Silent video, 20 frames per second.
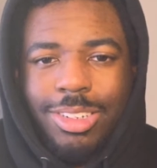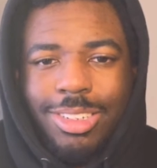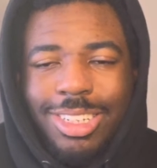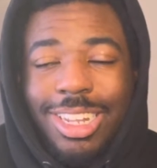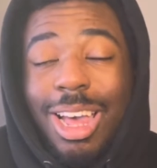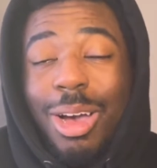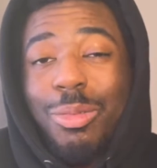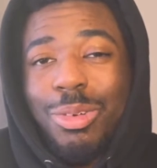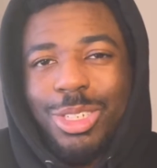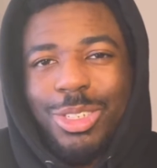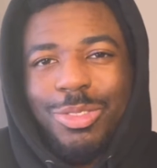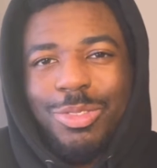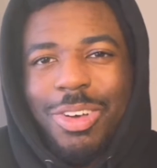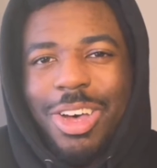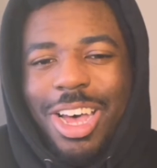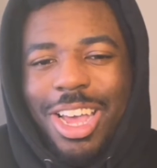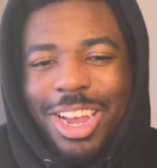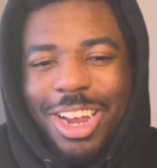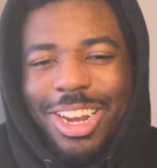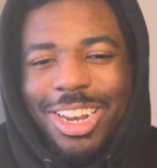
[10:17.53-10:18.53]
That was
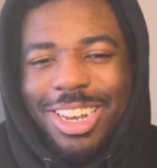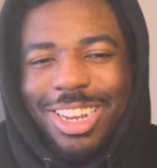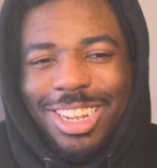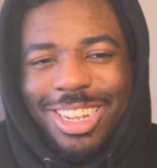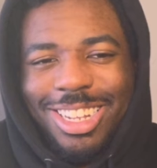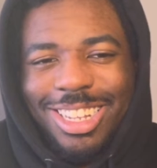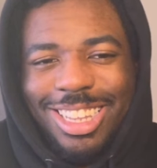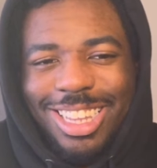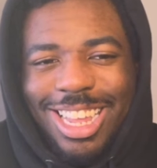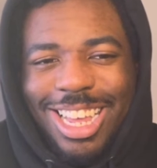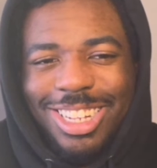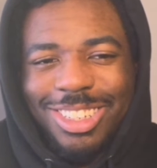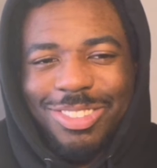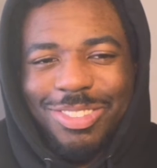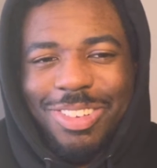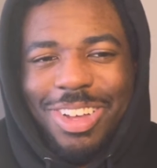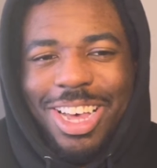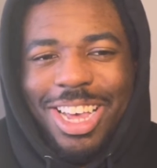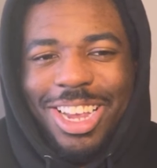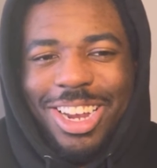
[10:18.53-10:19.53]
fire. That's
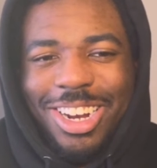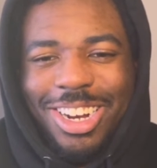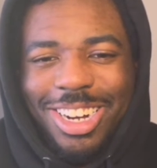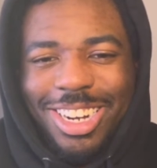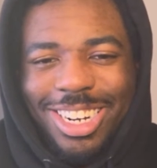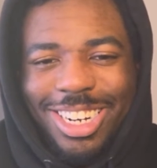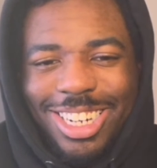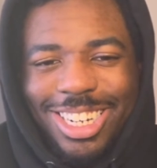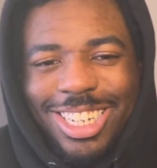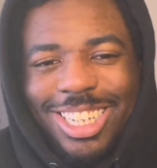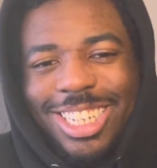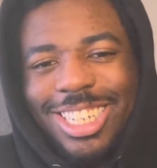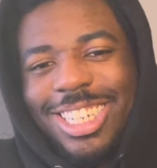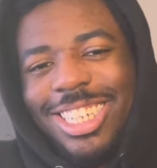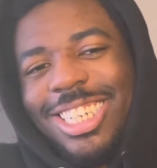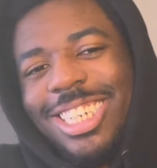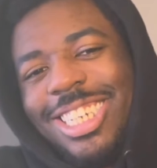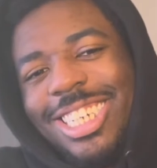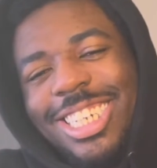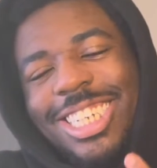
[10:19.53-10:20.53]
fire.
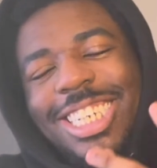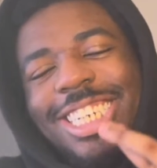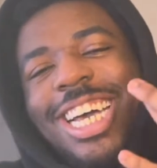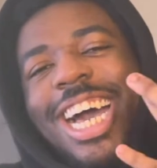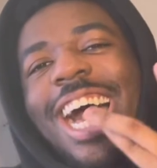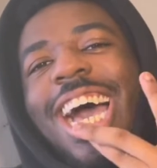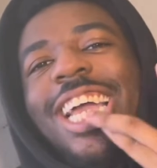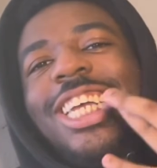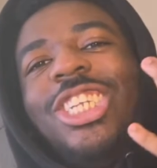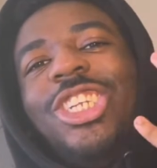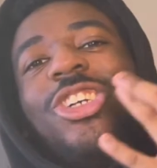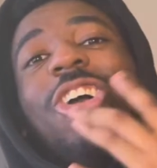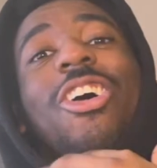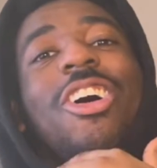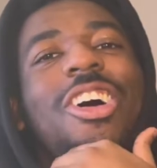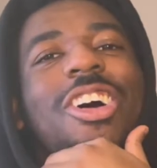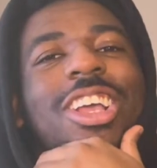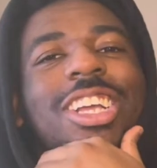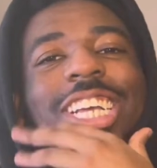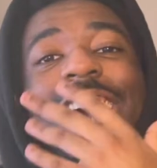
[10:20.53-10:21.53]
Kai
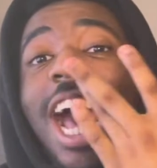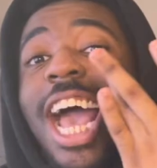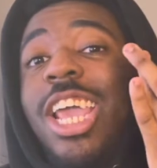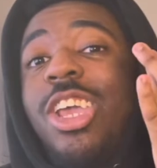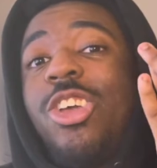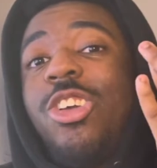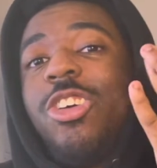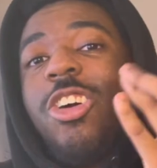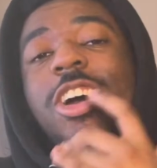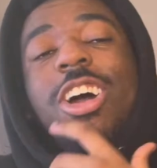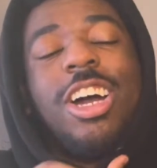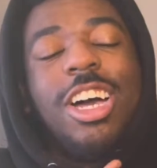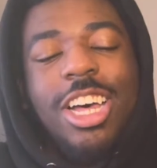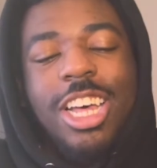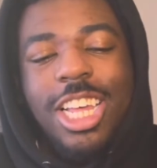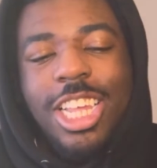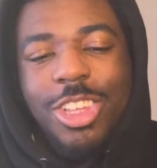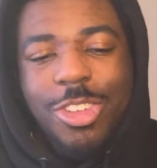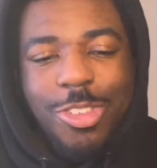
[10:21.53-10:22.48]
John, Kai Von.